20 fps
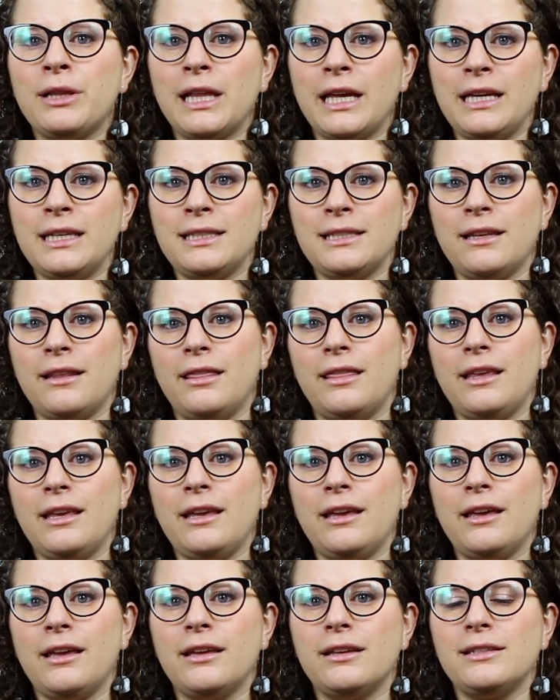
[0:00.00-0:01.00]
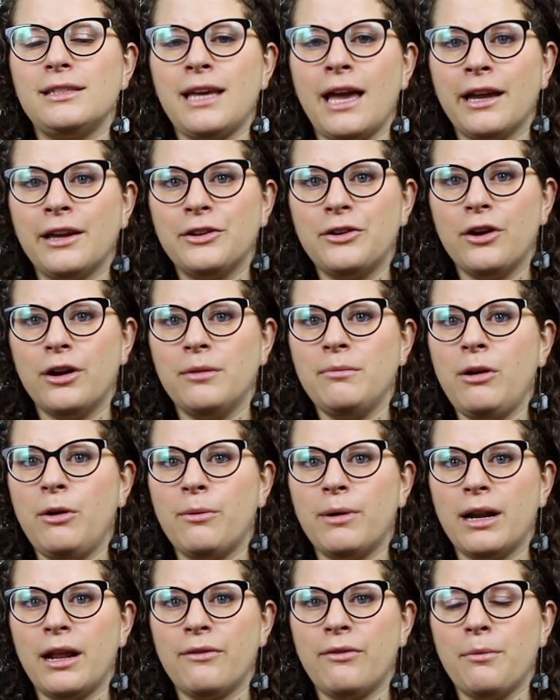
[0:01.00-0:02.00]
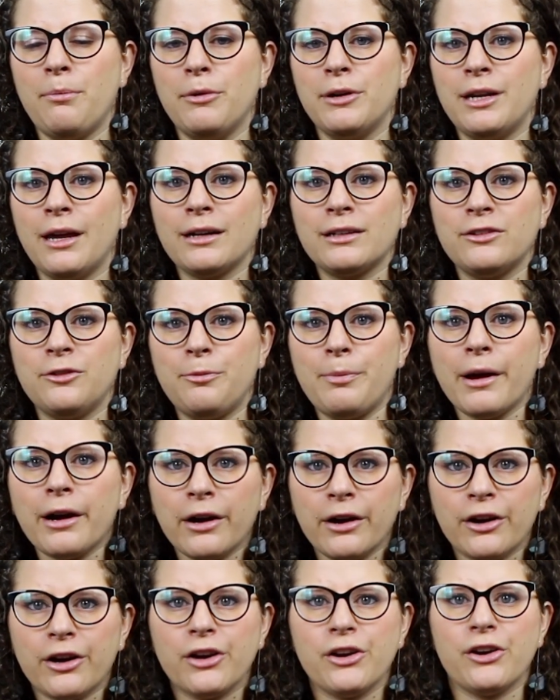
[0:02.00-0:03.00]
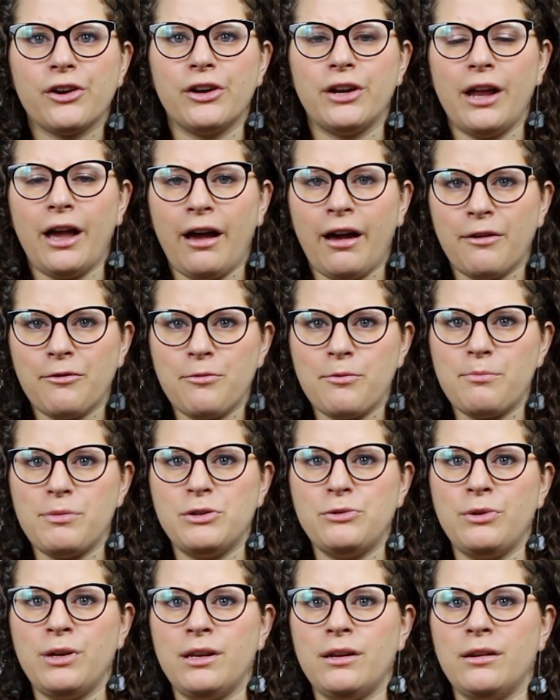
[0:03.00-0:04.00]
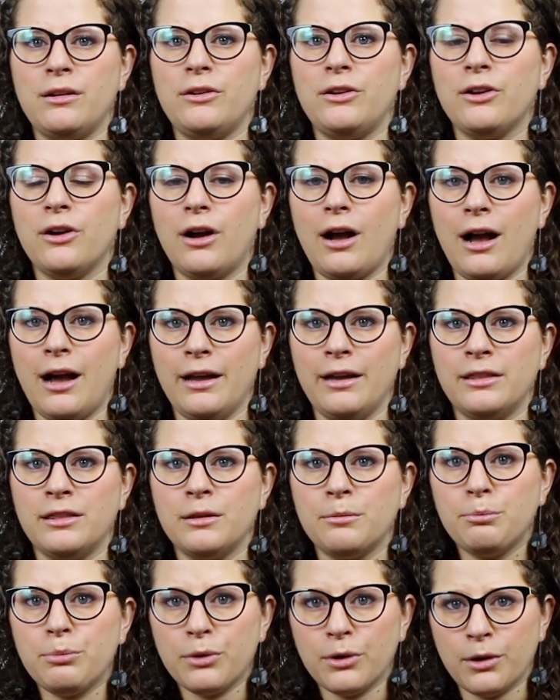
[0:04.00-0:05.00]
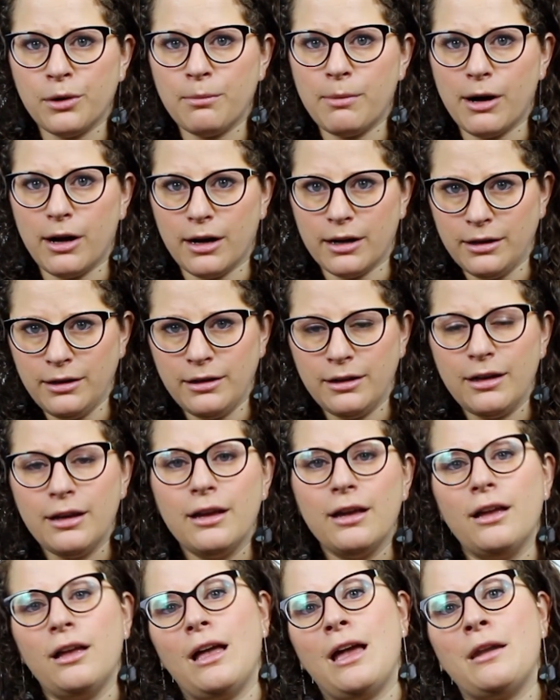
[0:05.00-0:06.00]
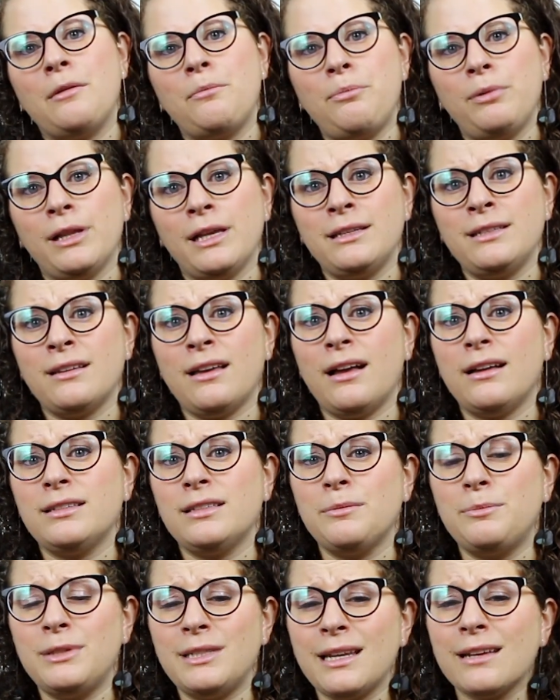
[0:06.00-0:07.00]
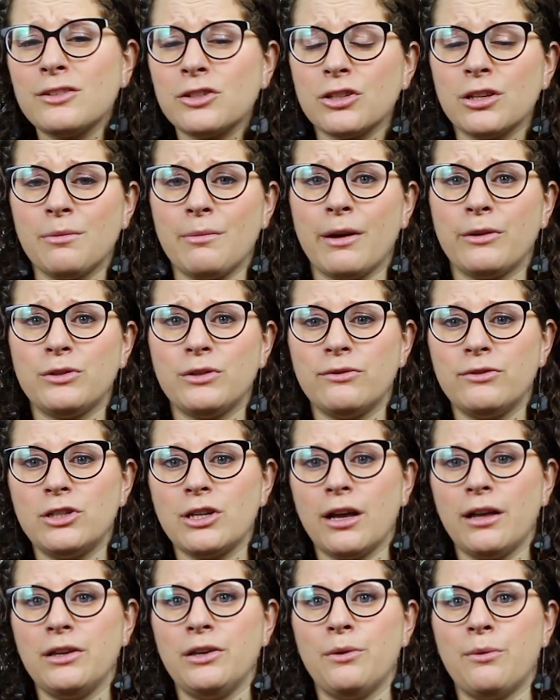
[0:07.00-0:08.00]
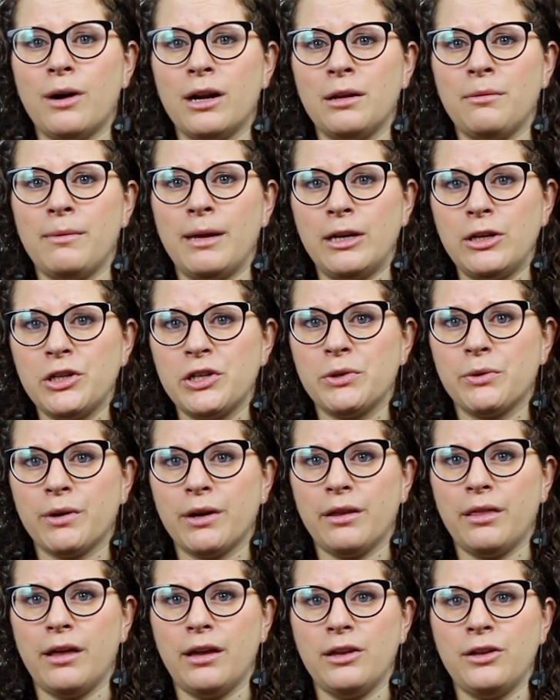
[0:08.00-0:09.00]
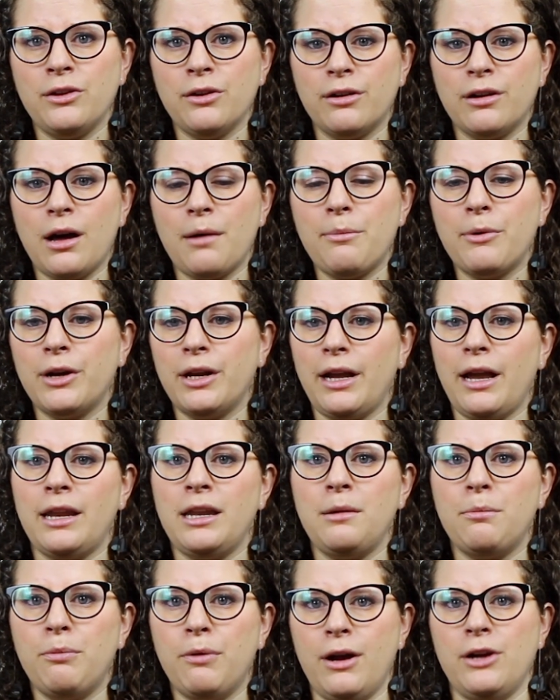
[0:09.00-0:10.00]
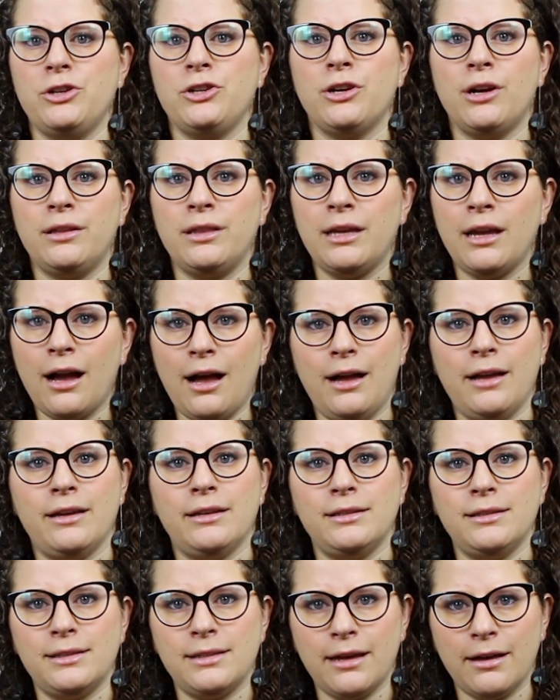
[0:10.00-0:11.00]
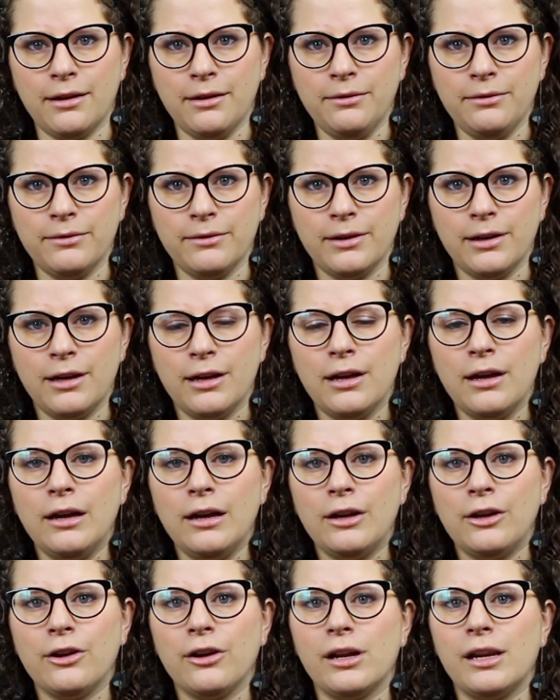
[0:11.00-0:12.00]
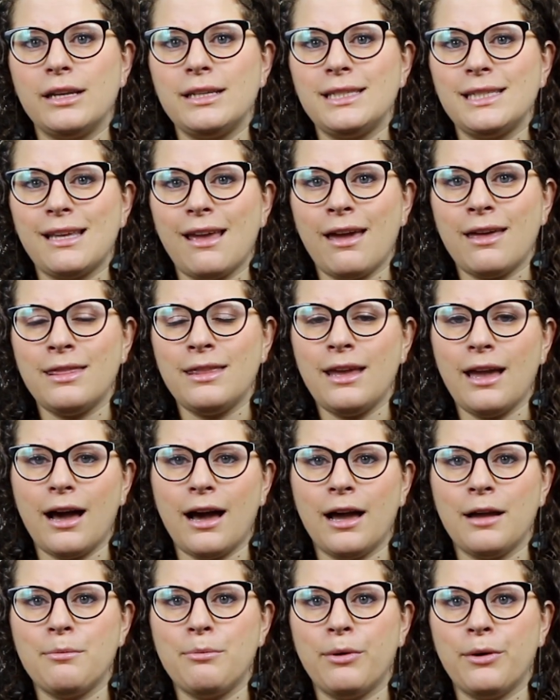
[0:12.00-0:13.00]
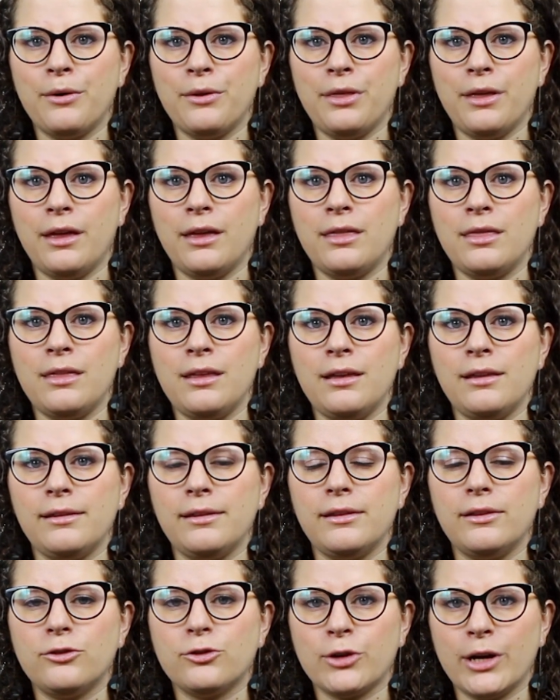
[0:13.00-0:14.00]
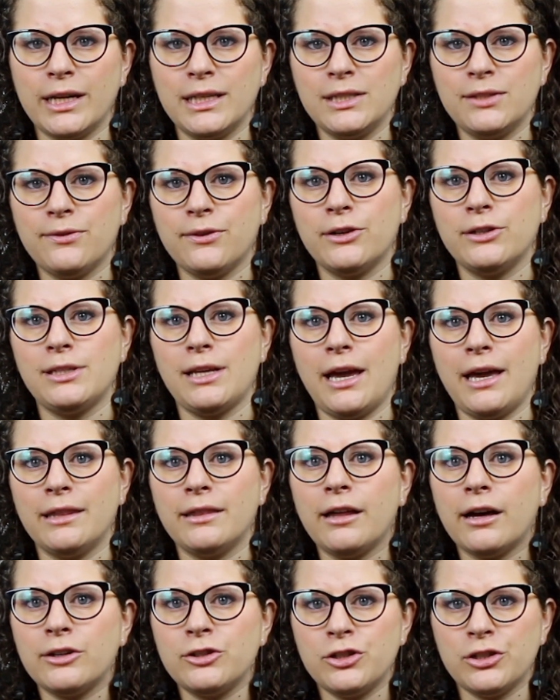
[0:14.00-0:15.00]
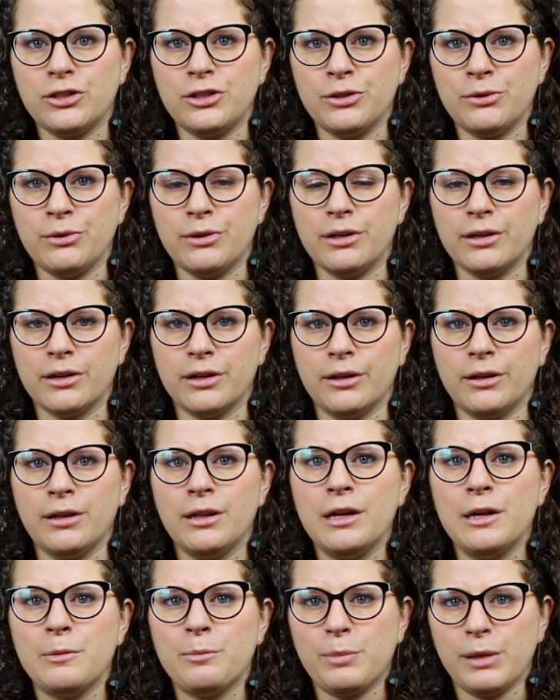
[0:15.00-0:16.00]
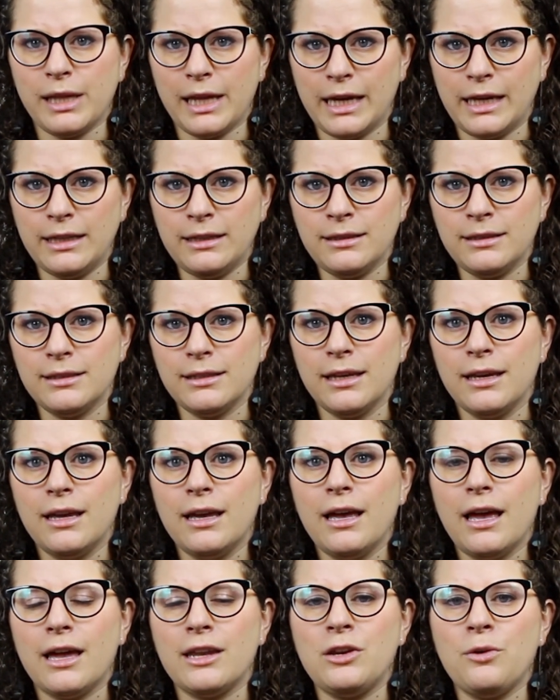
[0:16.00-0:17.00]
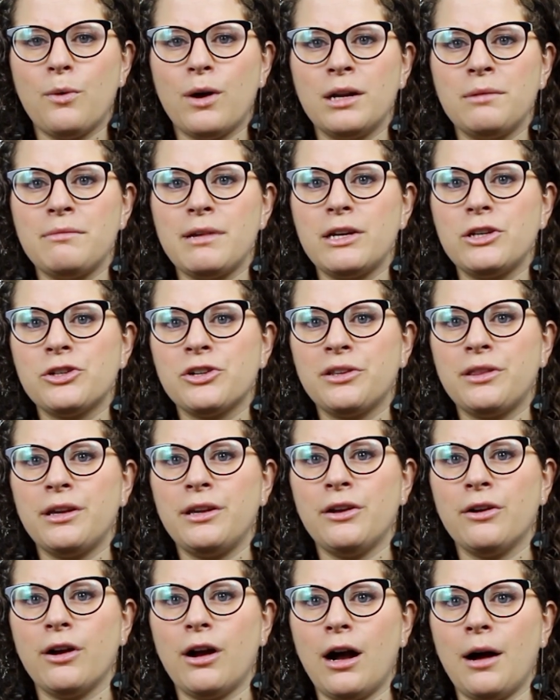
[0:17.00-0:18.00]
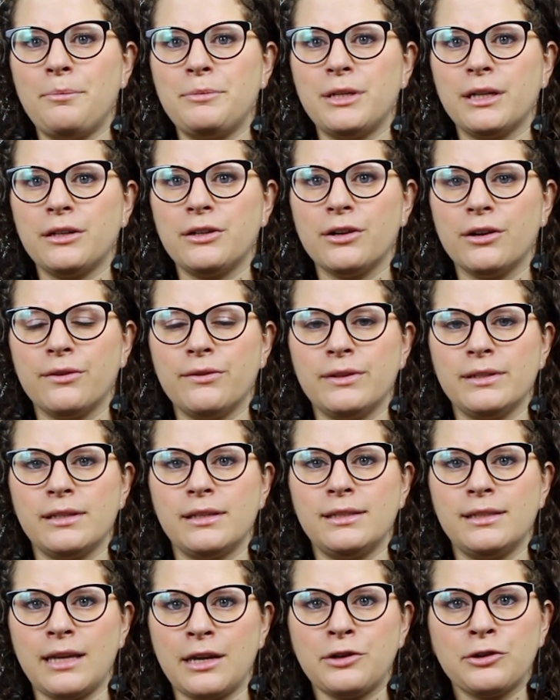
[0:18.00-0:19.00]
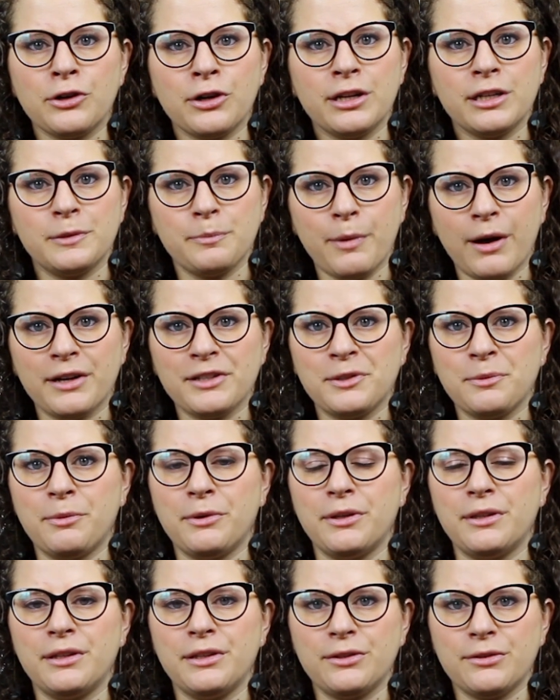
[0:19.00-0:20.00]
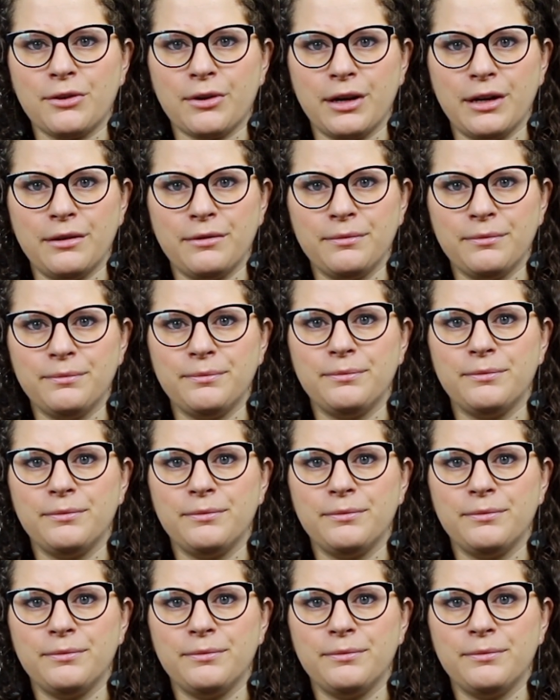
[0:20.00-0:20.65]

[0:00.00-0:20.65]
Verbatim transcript: place the tegaderm or whatever protective barrier you're gonna have between your eye and the probe on and place a substantial amount of gel. You wanna make sure that you're not putting any pressure on the eye itself. You're gonna scan the eye both in the transverse and longitudinal planes, and you wanna make sure that your optic nerve is as centered as possible in the screen.